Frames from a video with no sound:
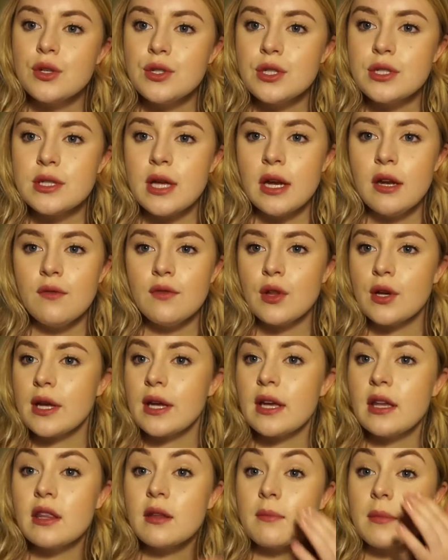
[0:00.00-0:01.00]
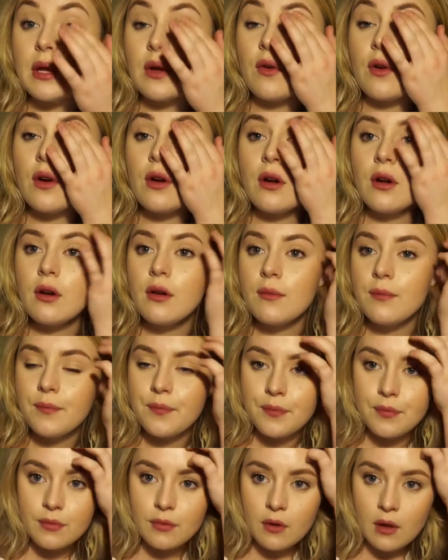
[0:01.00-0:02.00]
just kind of looking in the mirror,
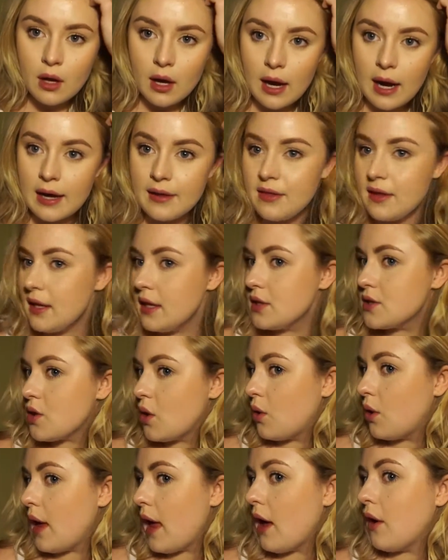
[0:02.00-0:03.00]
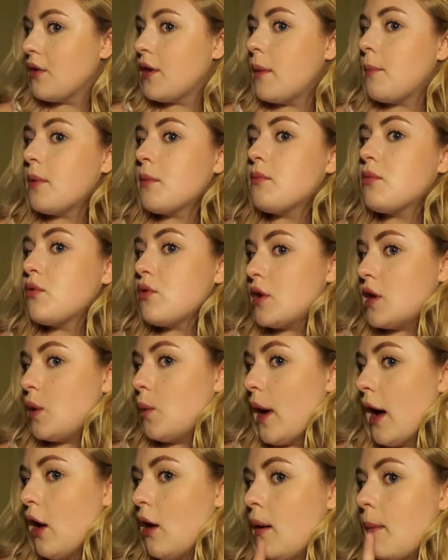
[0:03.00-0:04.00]
I think it's held up pretty
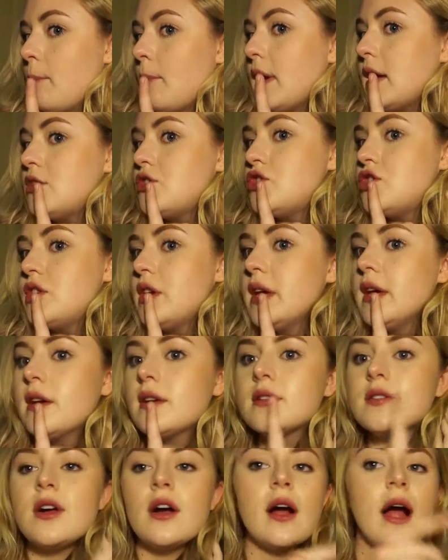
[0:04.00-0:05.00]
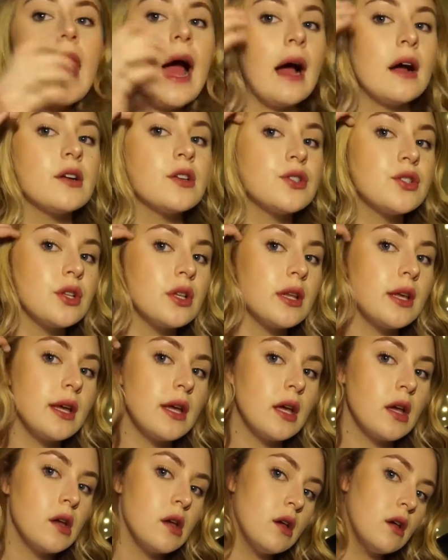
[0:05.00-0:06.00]
well. My cheeks are
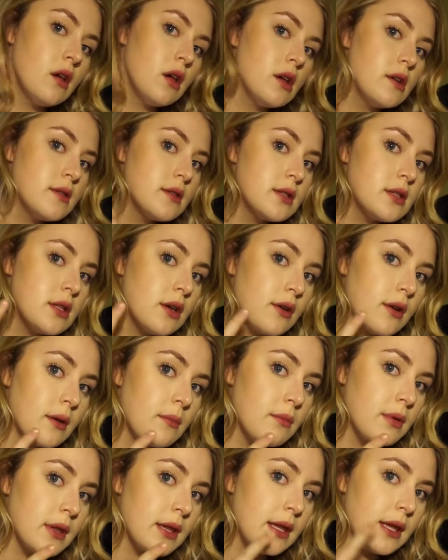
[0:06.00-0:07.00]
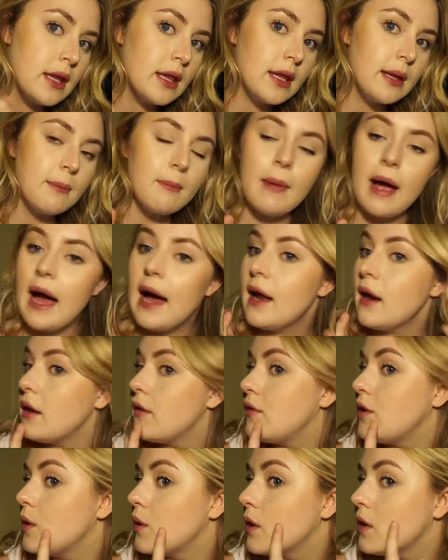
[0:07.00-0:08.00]
actually still completely matte.
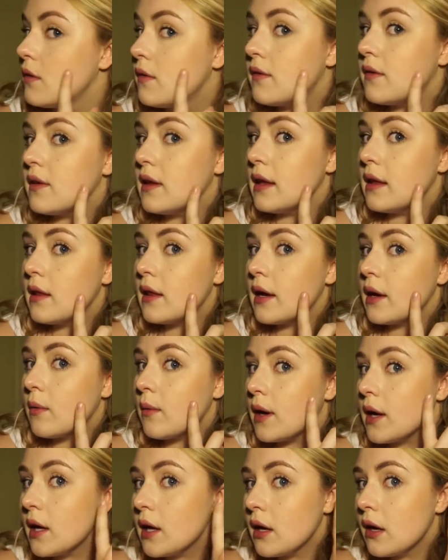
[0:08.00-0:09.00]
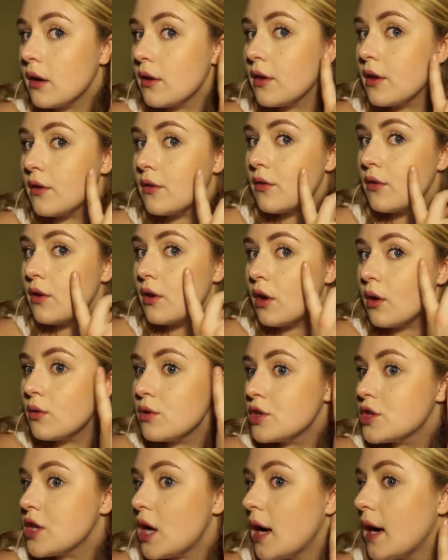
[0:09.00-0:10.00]
If you can see, like right here, there's no
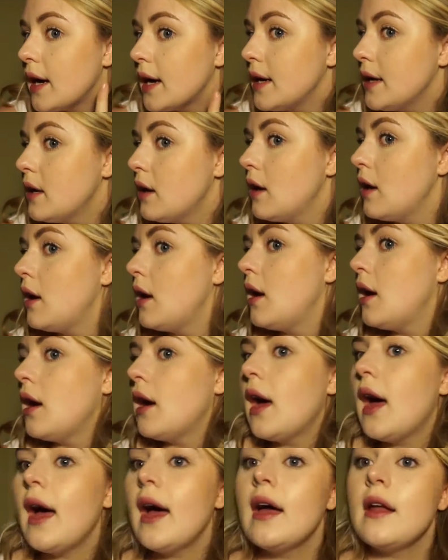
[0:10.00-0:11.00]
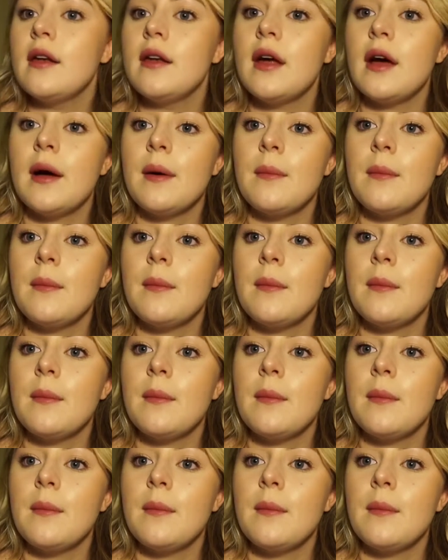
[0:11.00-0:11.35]
shine. And